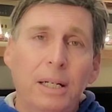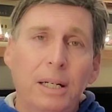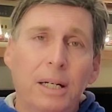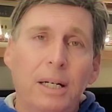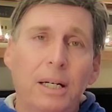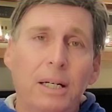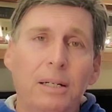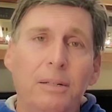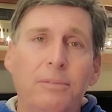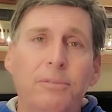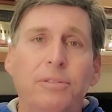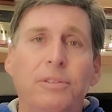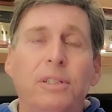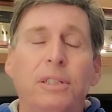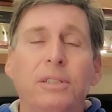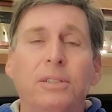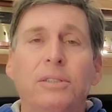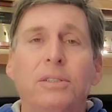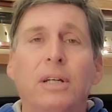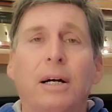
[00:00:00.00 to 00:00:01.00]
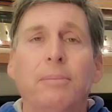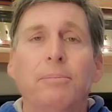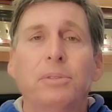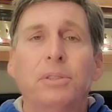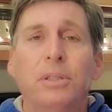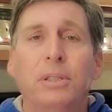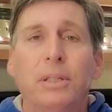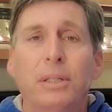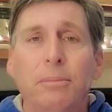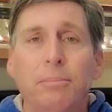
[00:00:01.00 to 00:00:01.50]
of
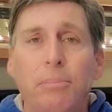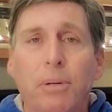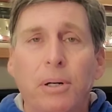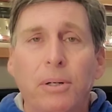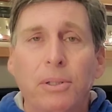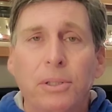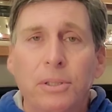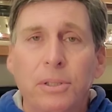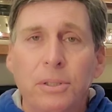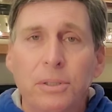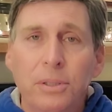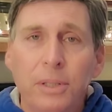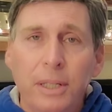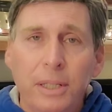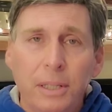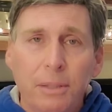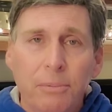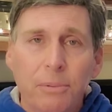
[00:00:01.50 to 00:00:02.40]
consumption and purchasing.